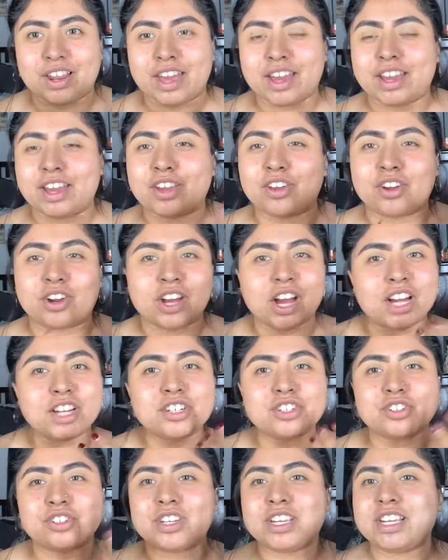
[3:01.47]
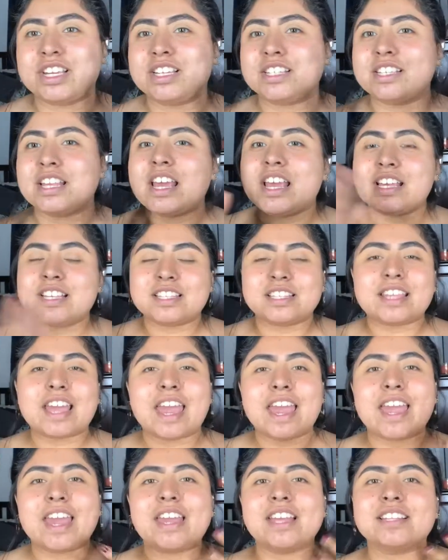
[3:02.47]
like in your countries,
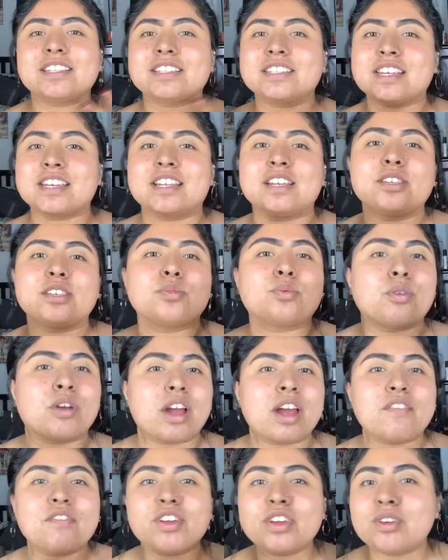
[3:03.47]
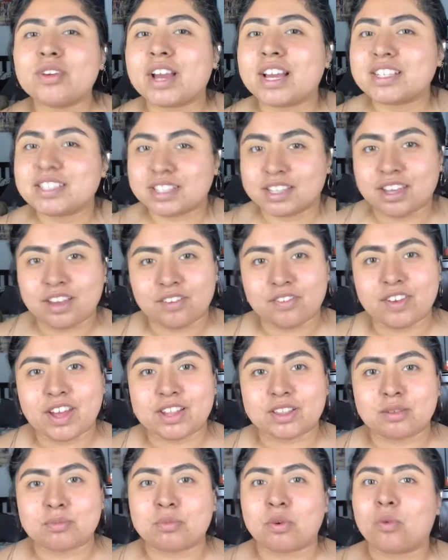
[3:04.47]
states, cities, wherever you guys live
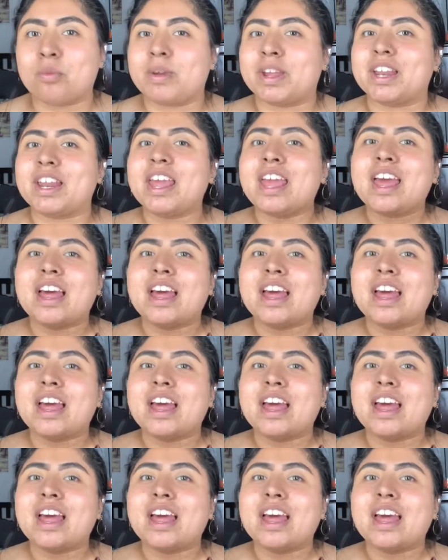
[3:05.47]
at the moment.